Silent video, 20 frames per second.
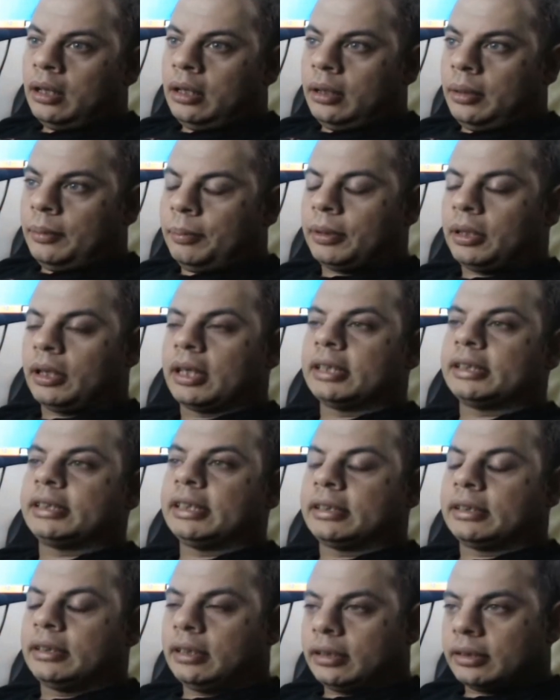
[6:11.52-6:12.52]
Like I
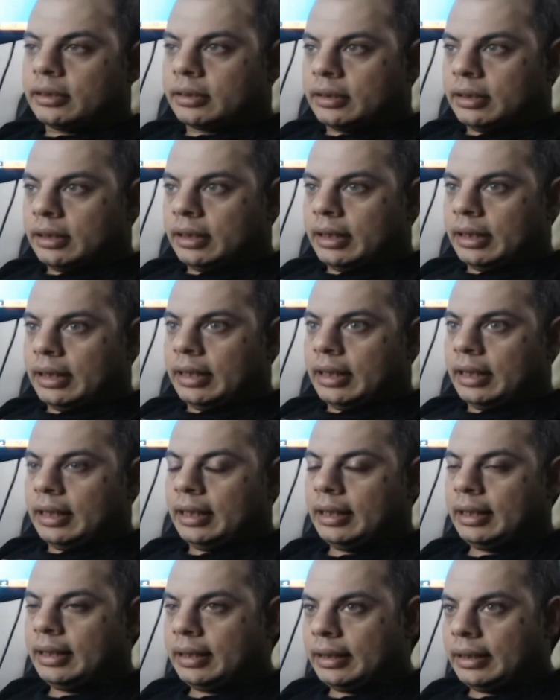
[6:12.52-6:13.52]
said,
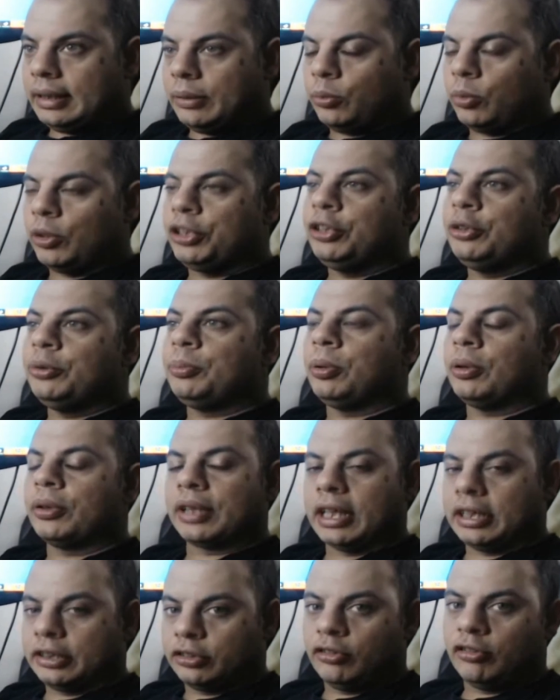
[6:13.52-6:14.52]
when you put
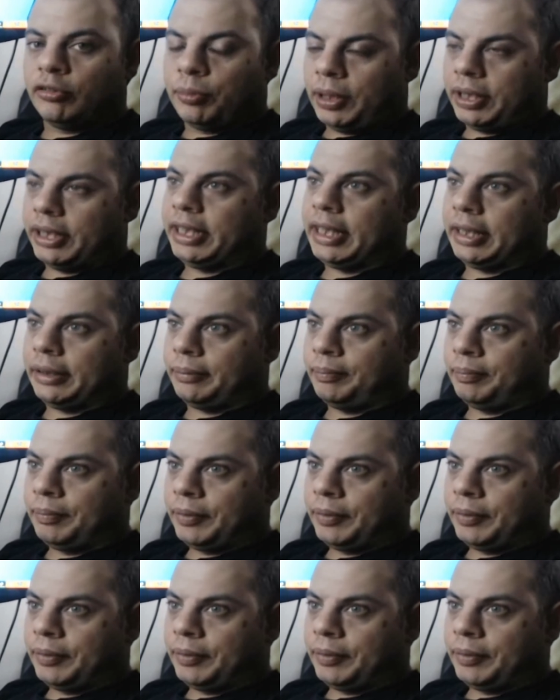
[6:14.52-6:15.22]
that sort of money in,